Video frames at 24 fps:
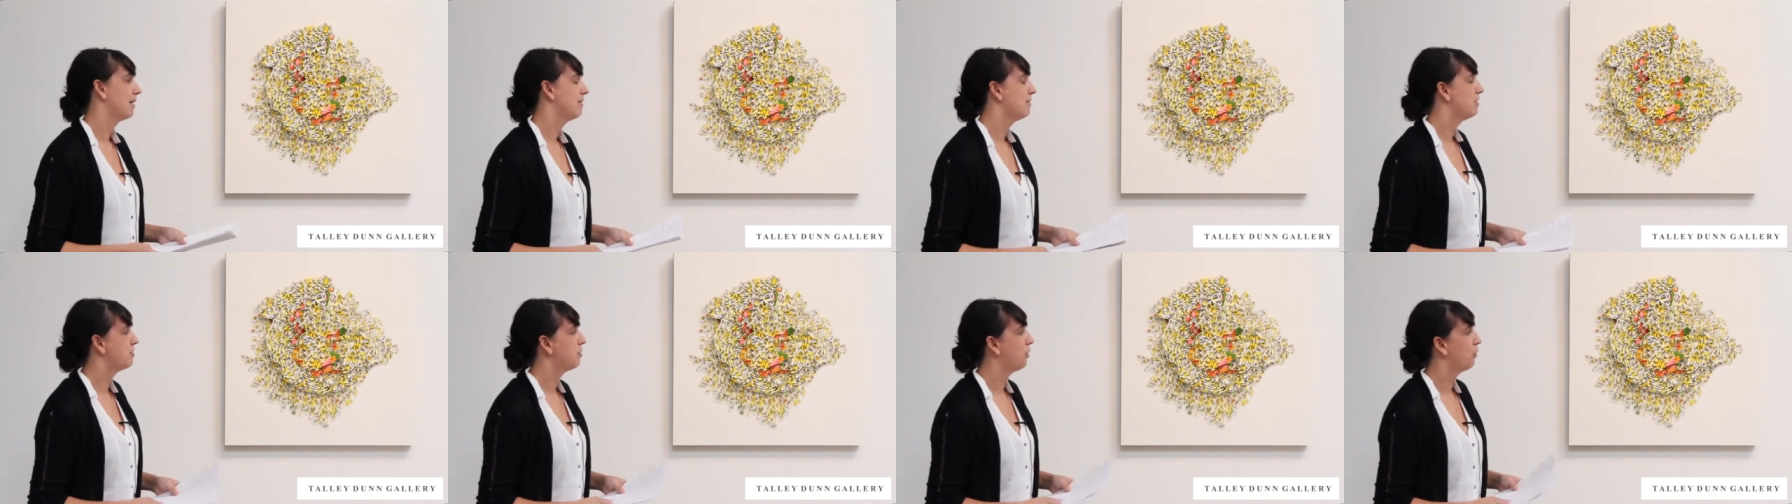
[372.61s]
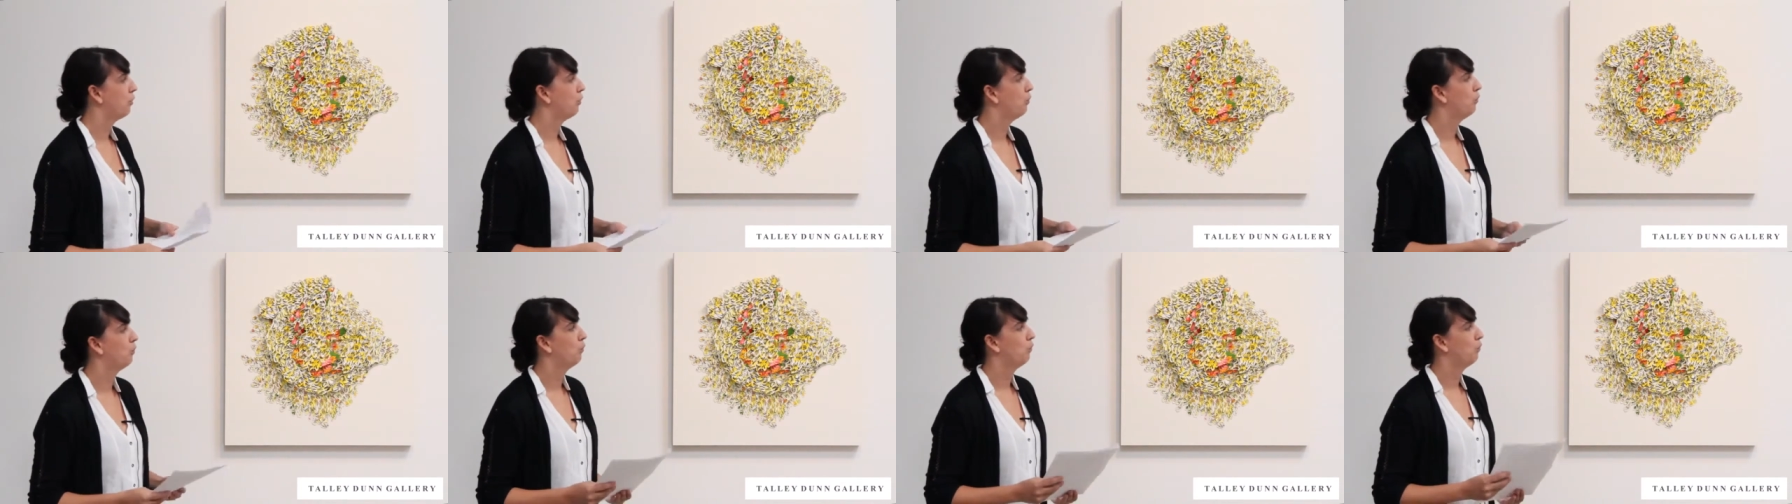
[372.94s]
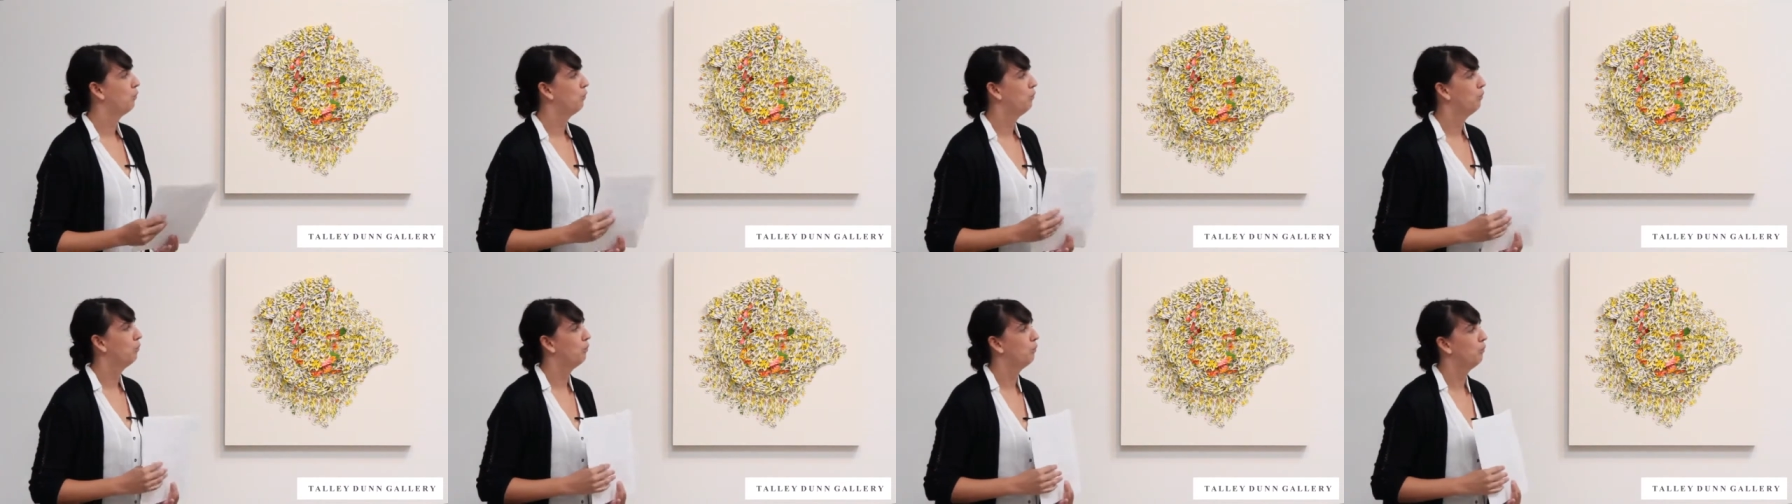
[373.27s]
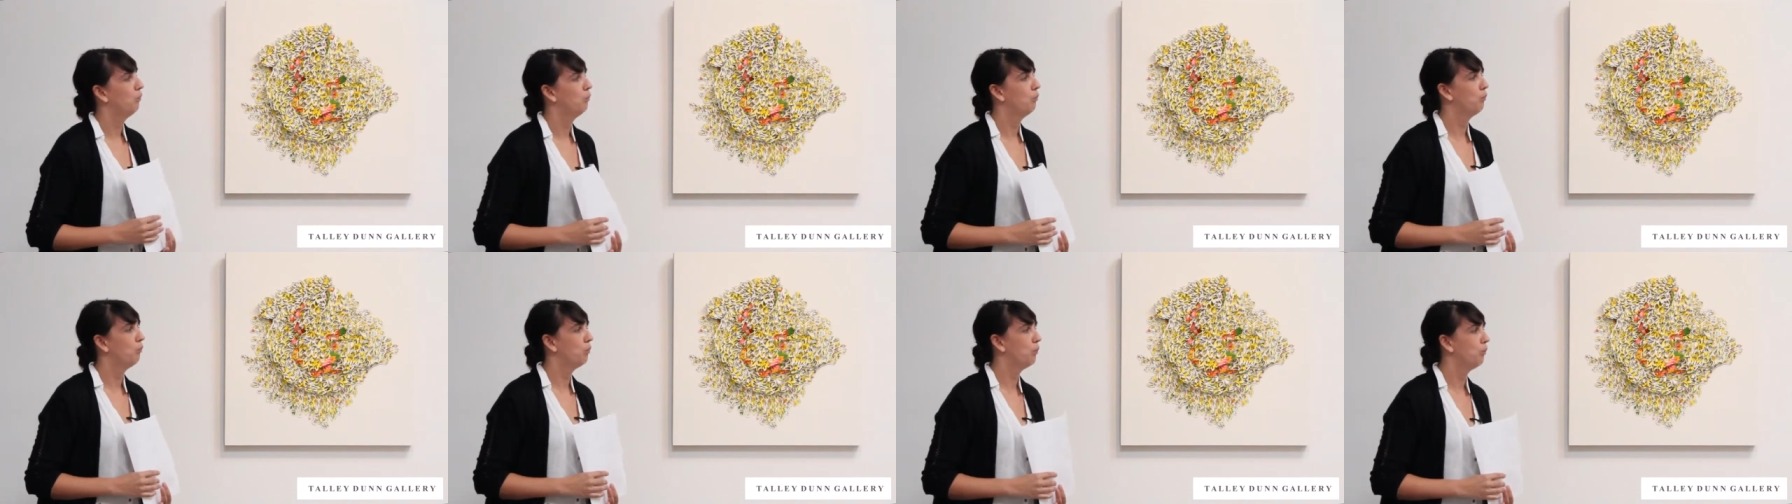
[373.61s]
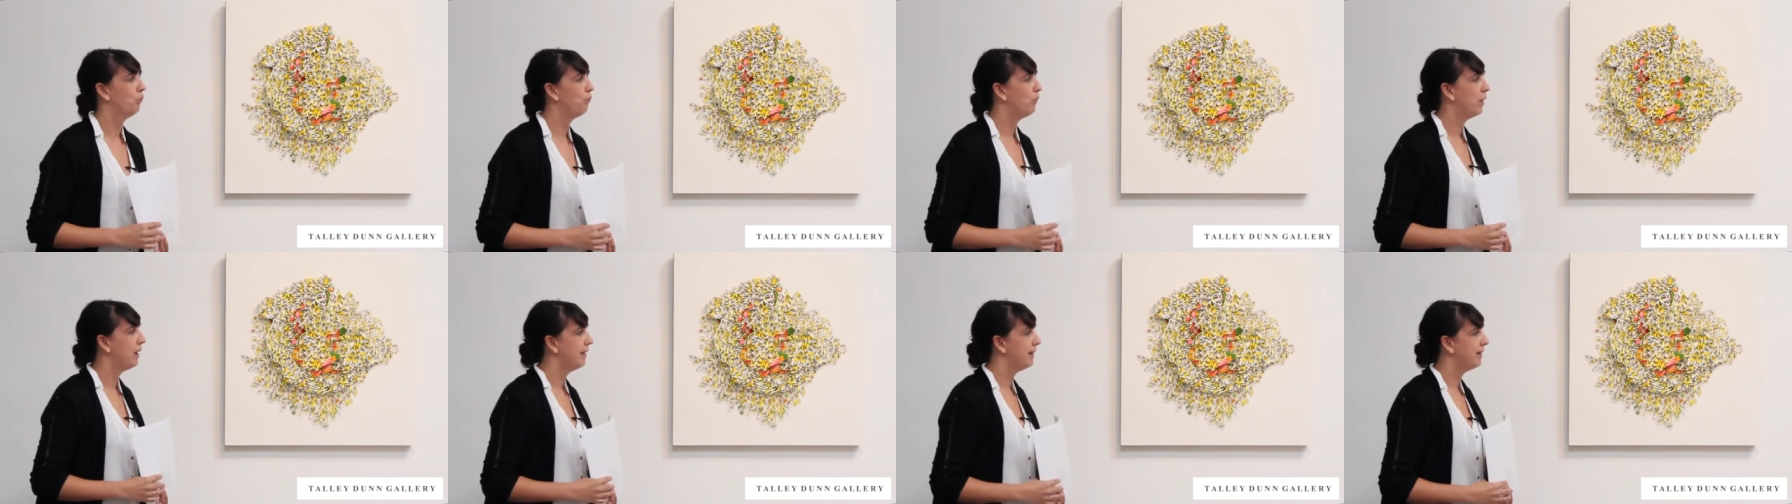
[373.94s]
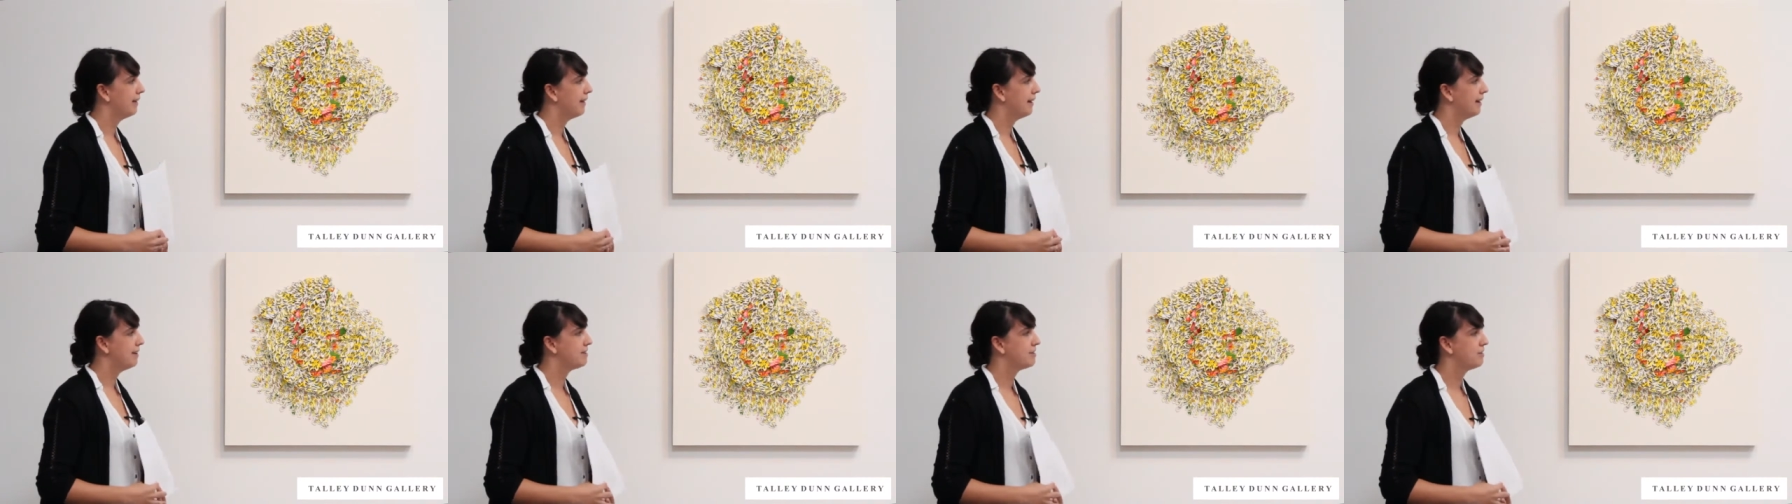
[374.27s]
So the way
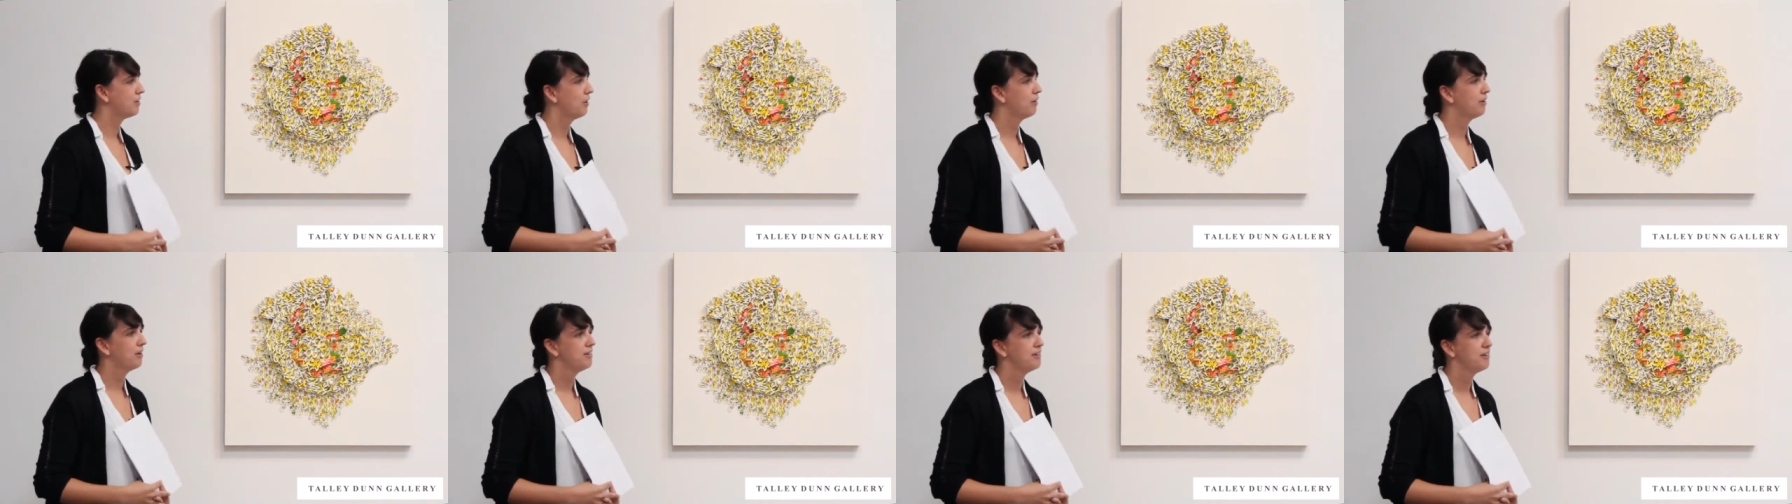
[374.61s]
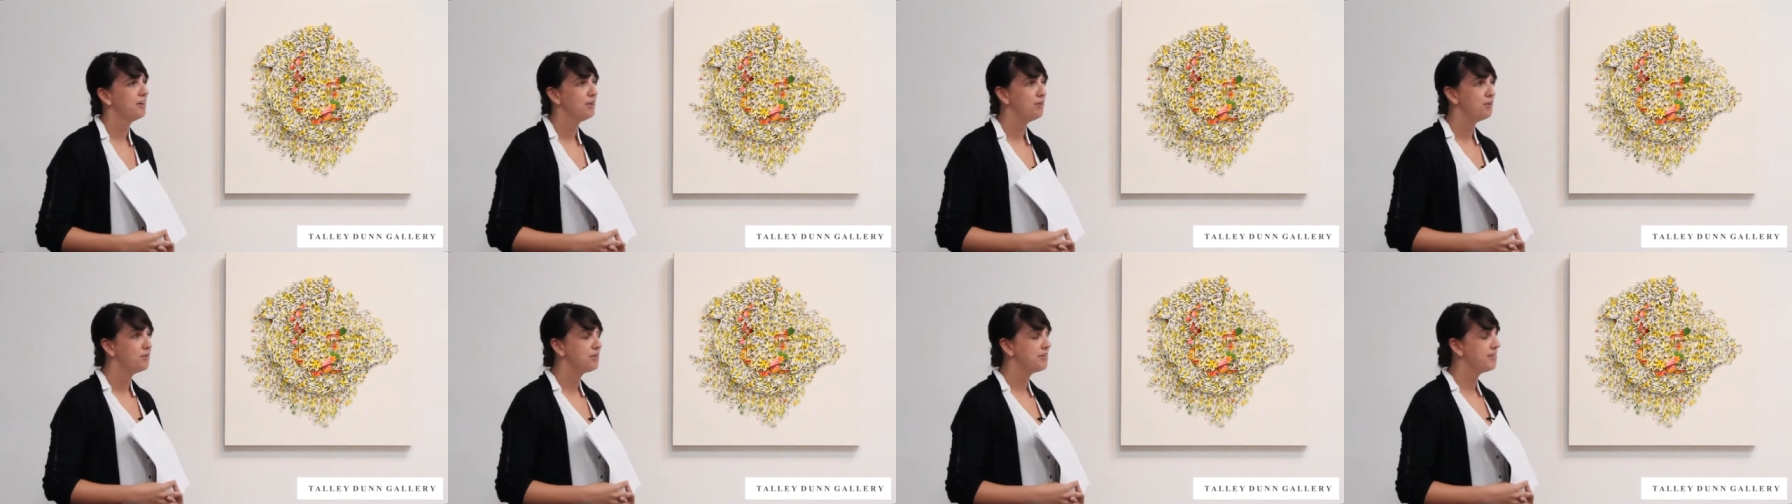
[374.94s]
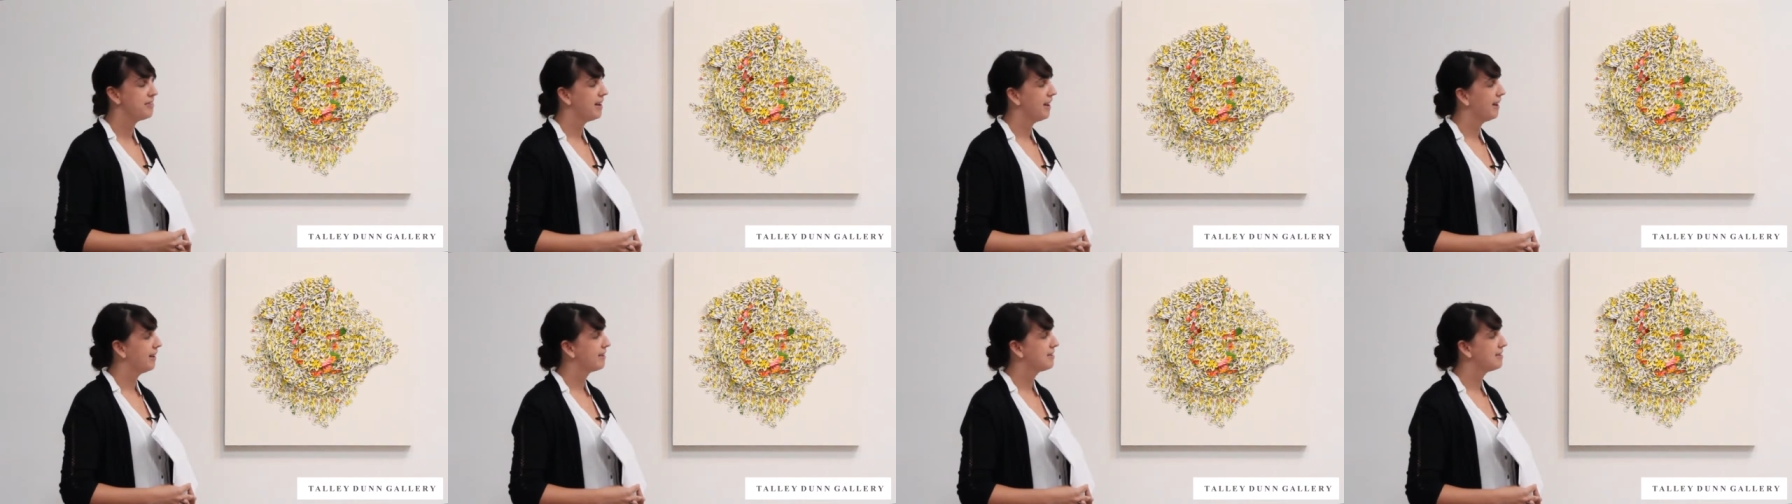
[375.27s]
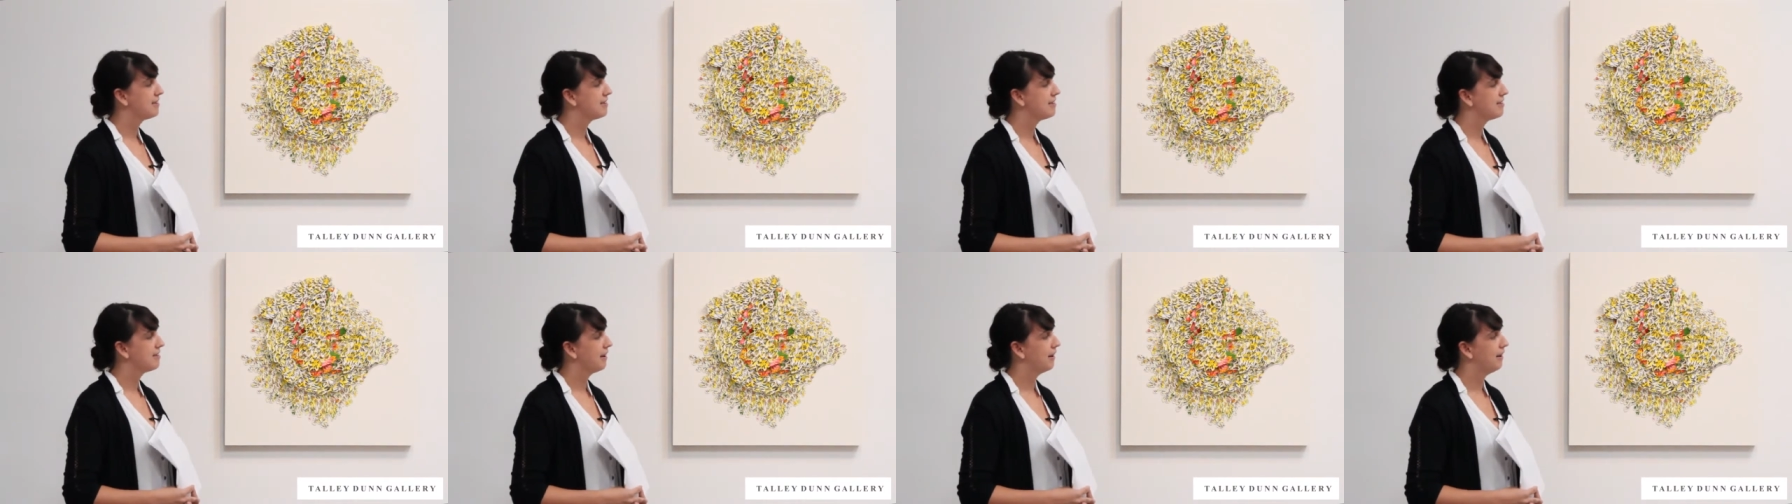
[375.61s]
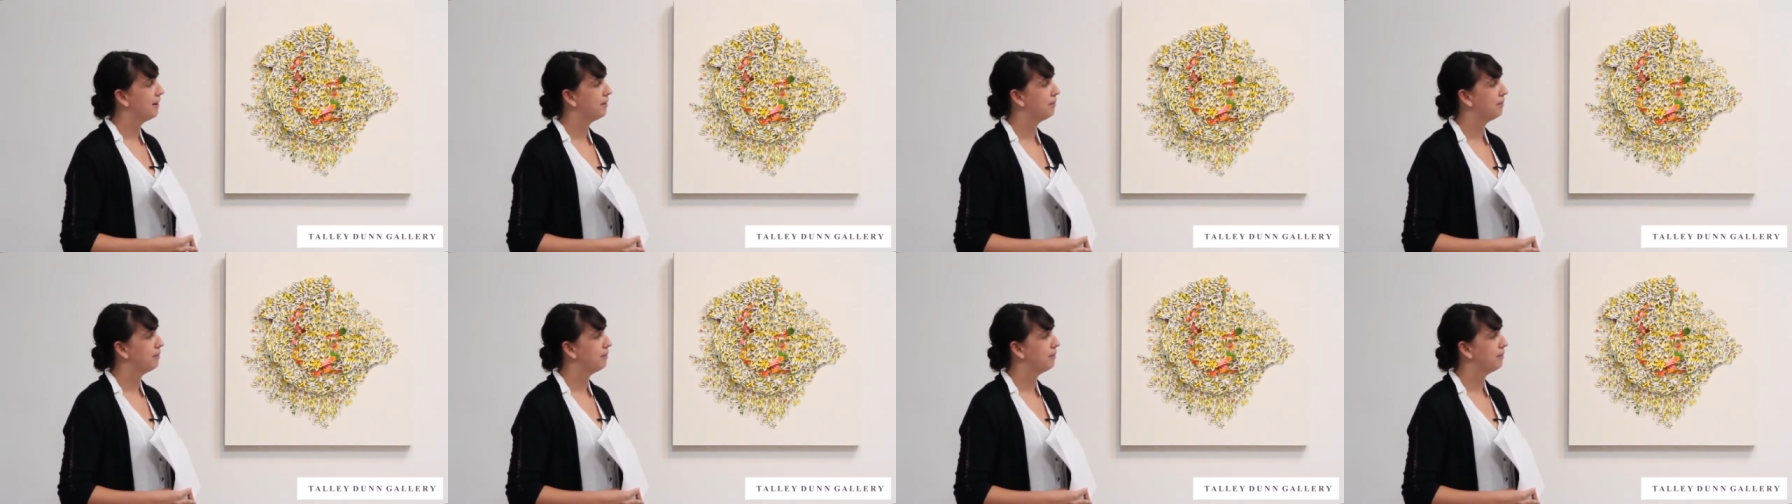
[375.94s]
that I started to use text